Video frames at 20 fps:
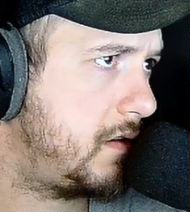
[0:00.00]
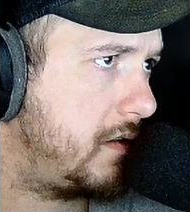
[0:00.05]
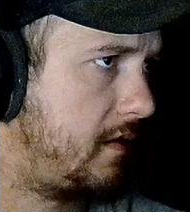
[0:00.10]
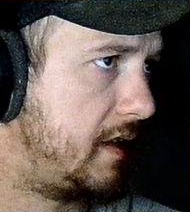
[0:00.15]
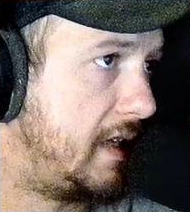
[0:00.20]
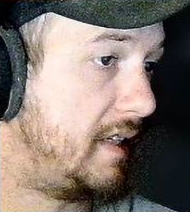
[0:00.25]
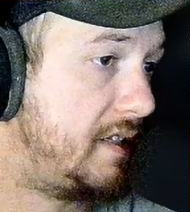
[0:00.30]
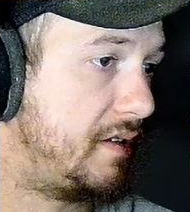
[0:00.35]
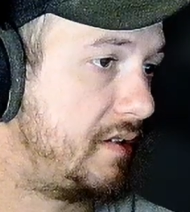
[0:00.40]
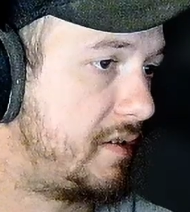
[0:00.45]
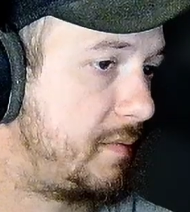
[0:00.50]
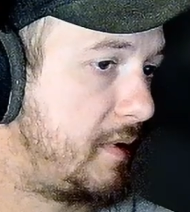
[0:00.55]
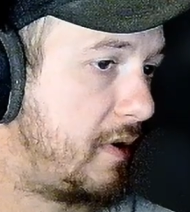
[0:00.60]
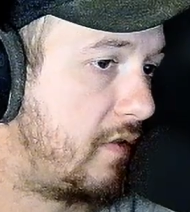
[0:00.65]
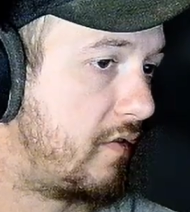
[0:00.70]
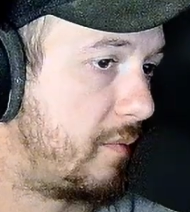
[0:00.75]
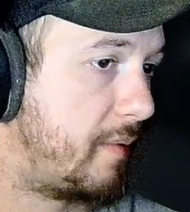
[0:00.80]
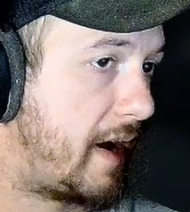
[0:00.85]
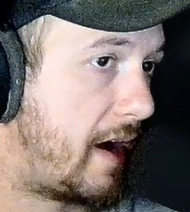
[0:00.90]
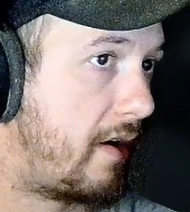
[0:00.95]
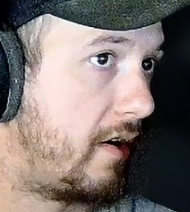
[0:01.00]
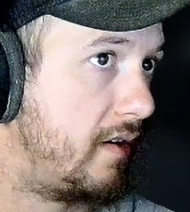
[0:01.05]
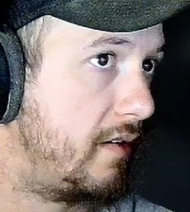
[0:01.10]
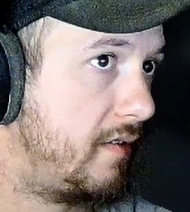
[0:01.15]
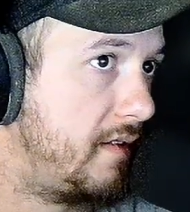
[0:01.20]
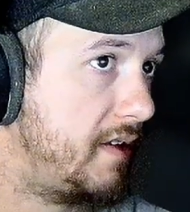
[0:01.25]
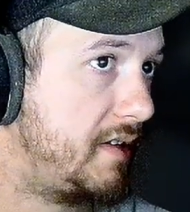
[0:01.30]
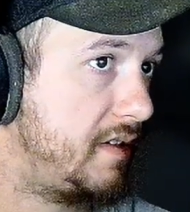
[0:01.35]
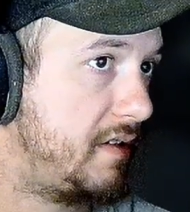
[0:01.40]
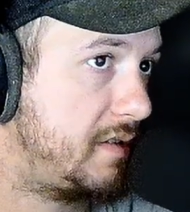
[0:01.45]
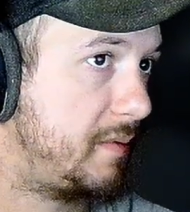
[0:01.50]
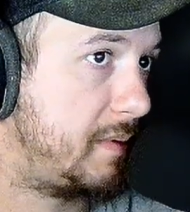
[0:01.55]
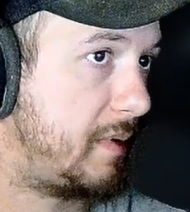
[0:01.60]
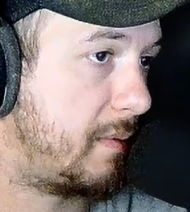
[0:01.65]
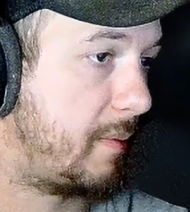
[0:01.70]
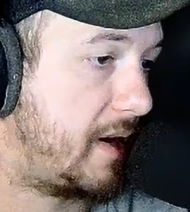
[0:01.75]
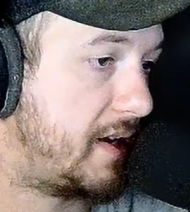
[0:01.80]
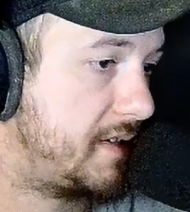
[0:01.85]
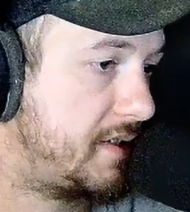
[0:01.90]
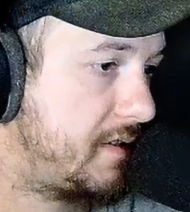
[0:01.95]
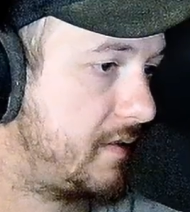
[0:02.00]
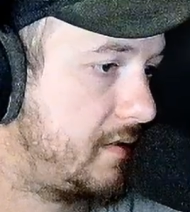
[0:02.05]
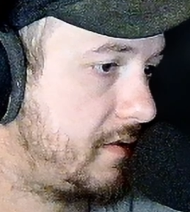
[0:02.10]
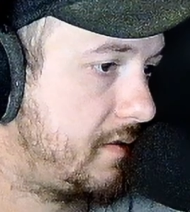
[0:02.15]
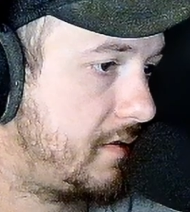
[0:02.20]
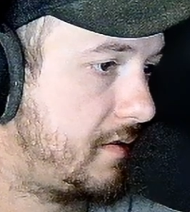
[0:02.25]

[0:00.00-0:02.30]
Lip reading: These used to be overpowered. This used to be the best.